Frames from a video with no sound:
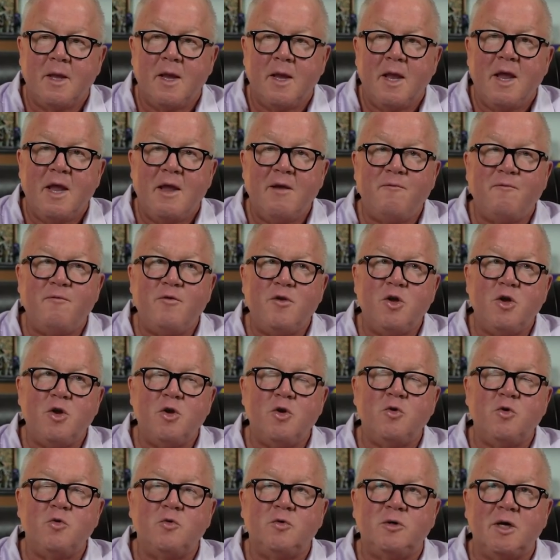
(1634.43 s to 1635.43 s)
If you
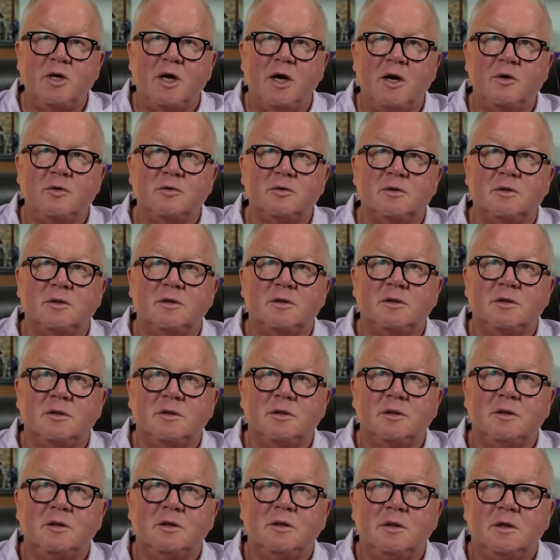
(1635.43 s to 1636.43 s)
don't
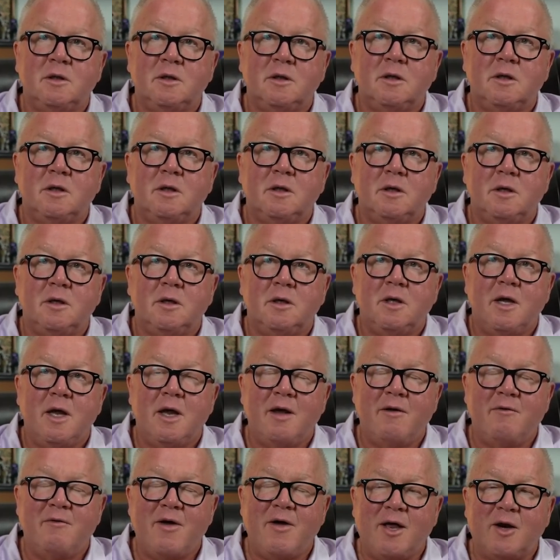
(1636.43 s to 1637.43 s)
have
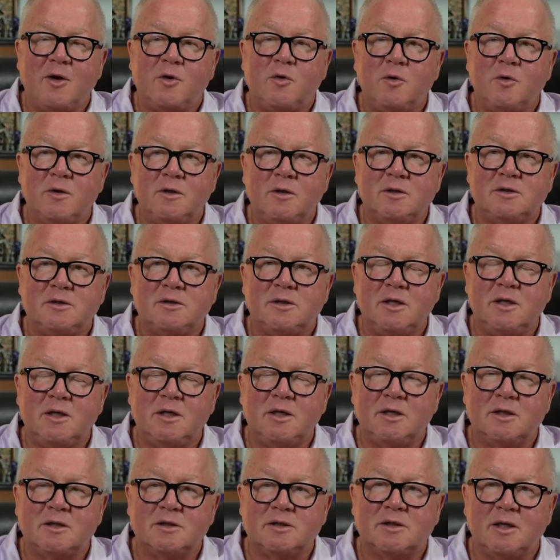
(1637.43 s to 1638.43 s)
adequate zinc
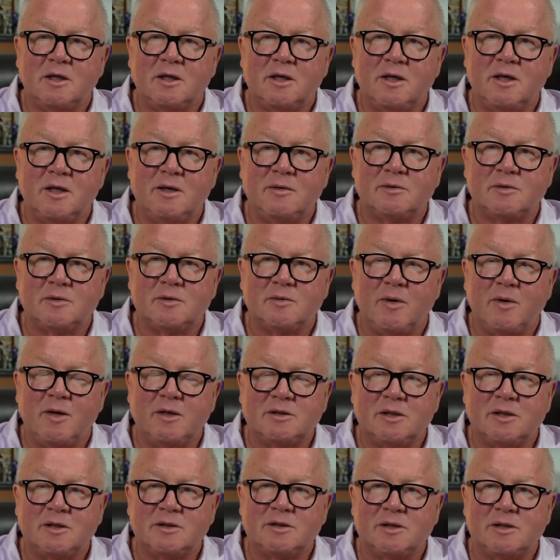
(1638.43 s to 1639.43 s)
and selenium supplies.
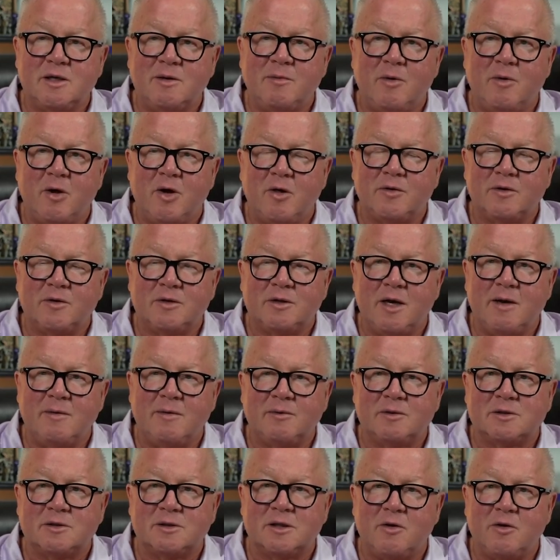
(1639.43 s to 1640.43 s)
I see them all the time
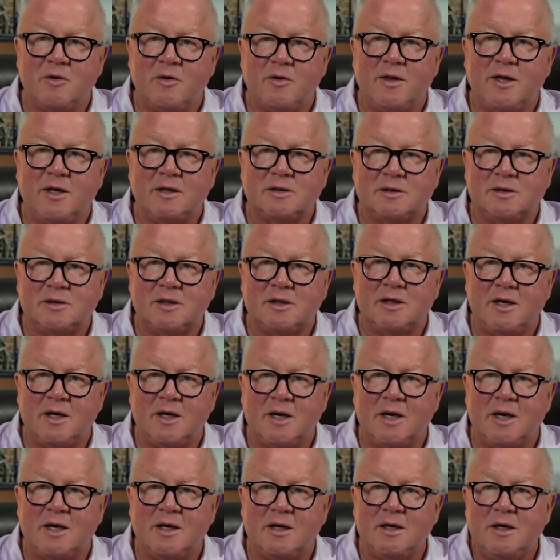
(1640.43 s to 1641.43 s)
as low on that
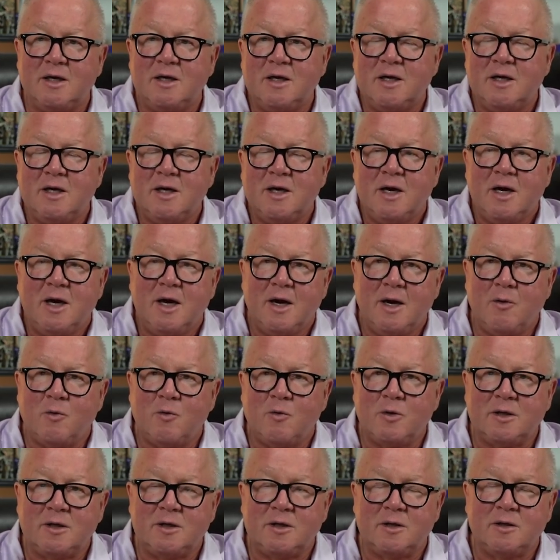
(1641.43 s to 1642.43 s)
CNA. We
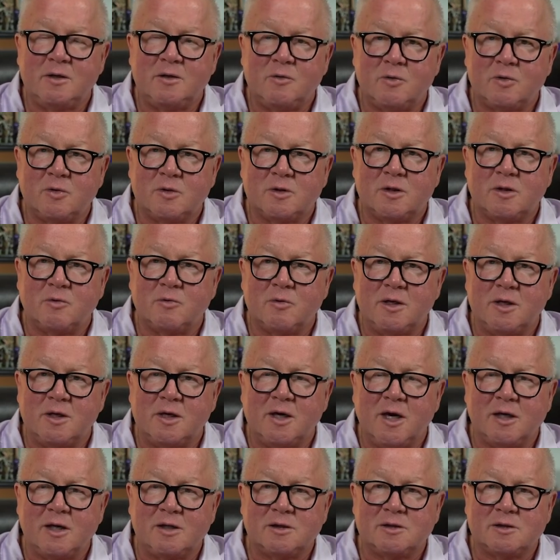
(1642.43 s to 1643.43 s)
do with the
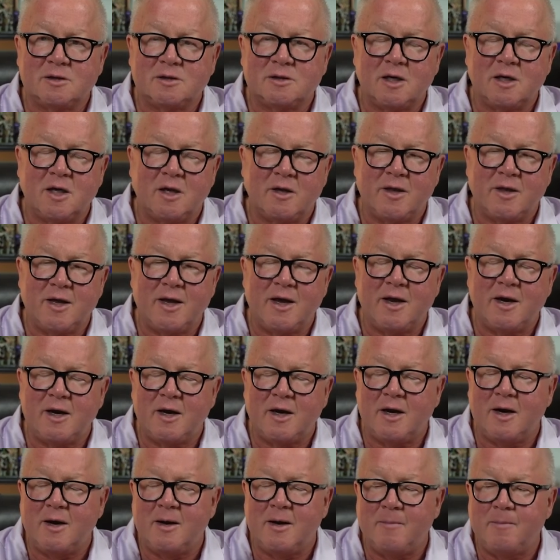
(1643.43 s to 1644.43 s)
Redox, all that.
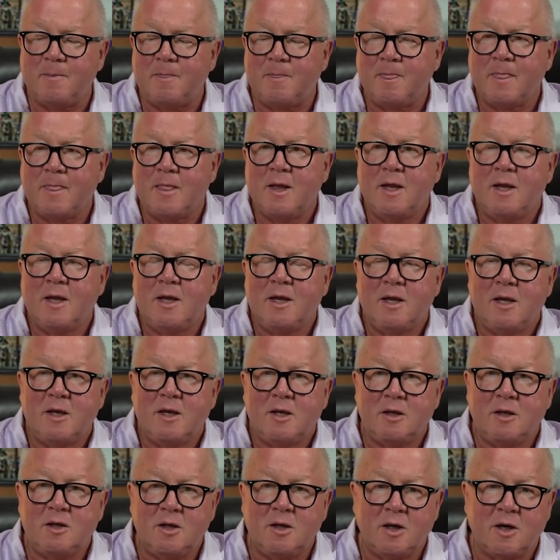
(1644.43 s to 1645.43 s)

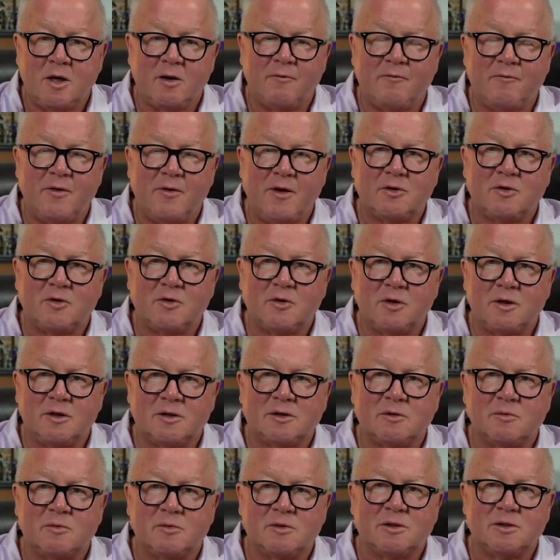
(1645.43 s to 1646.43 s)
It'll affect your
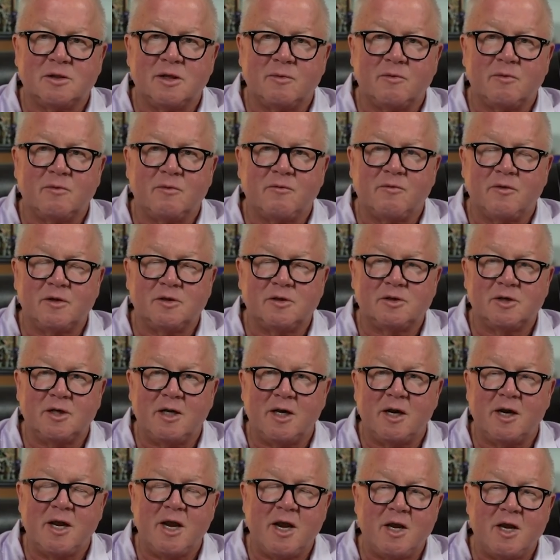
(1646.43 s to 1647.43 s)
insulin receptor
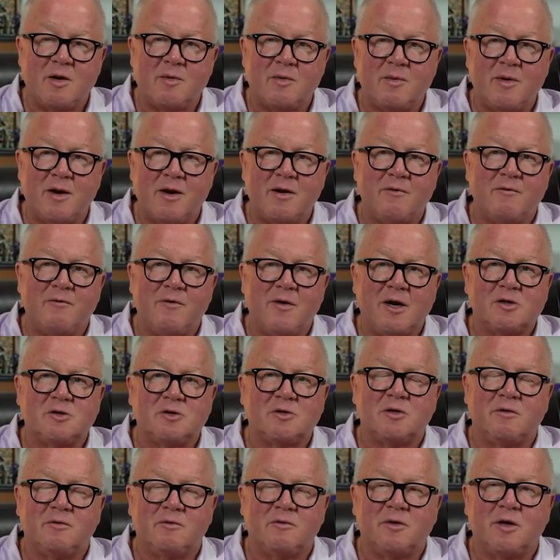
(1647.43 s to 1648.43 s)
functionality and your
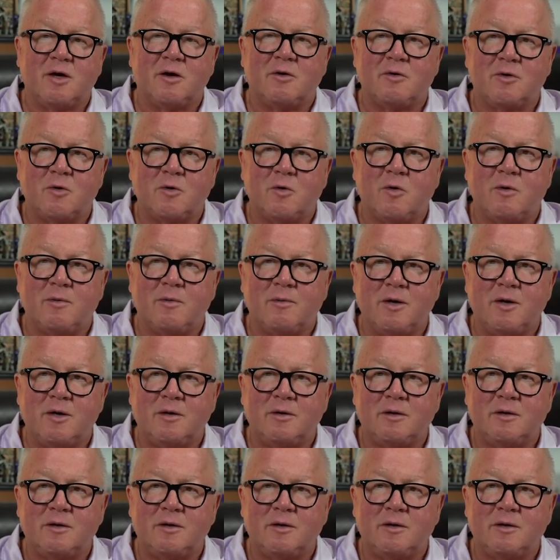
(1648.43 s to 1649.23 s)
manufacturing of thyroid hormone.